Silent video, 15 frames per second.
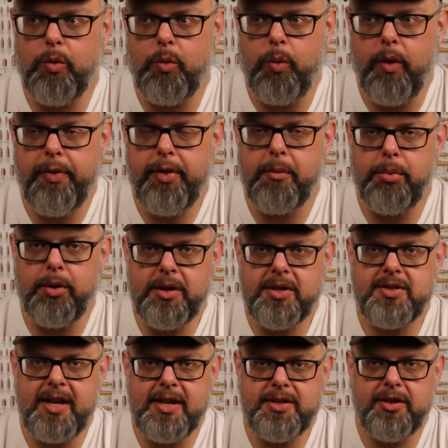What the book
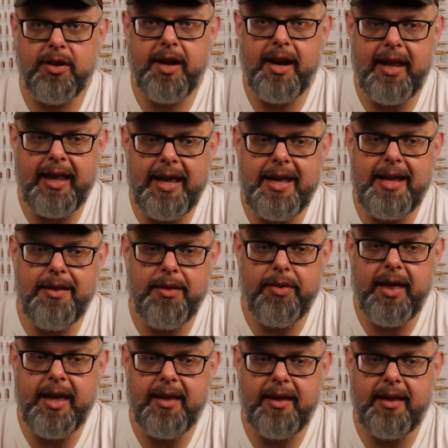says they're going to get,
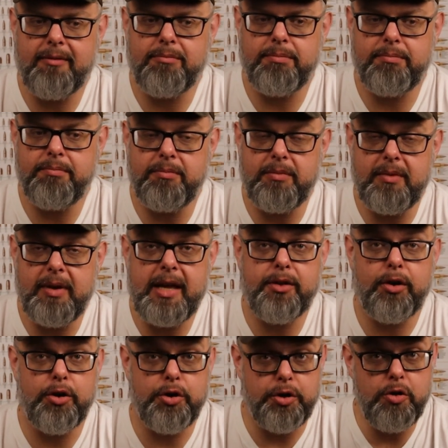they
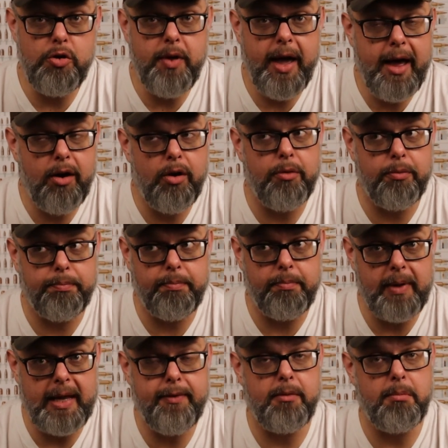either do that or
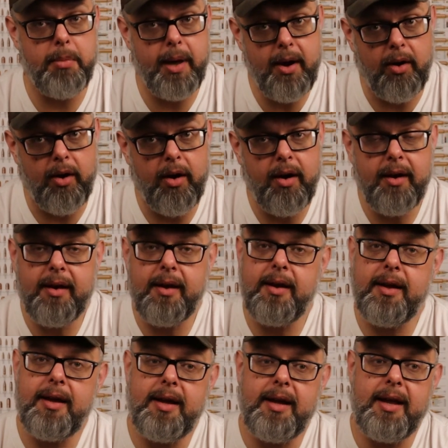even better.
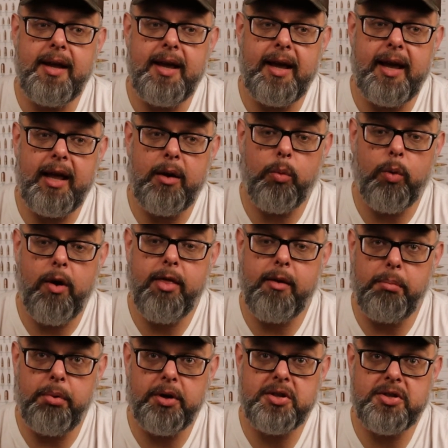And where the
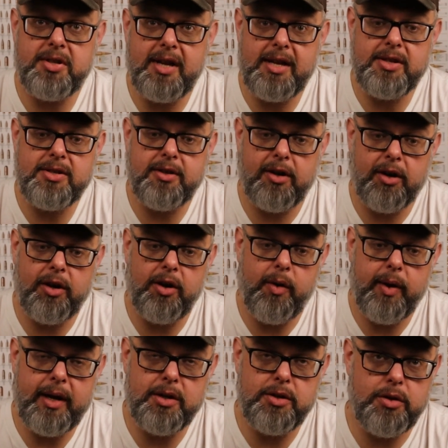book says they're
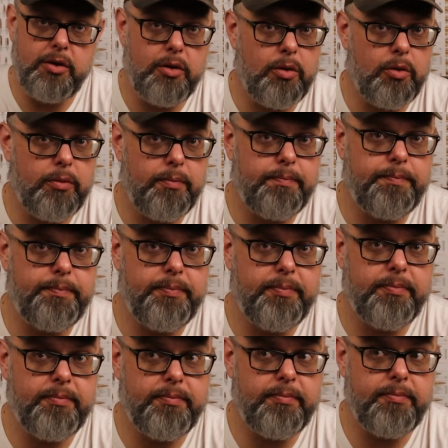going to
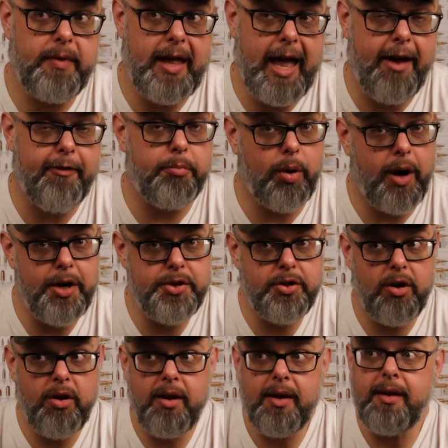have
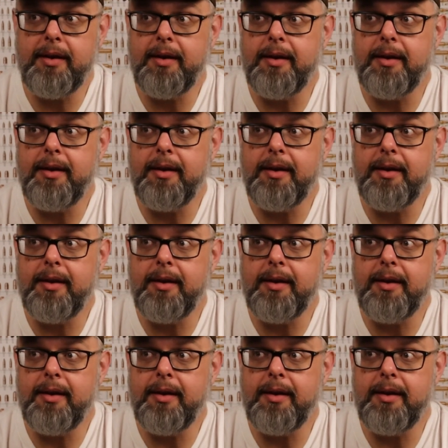pressure,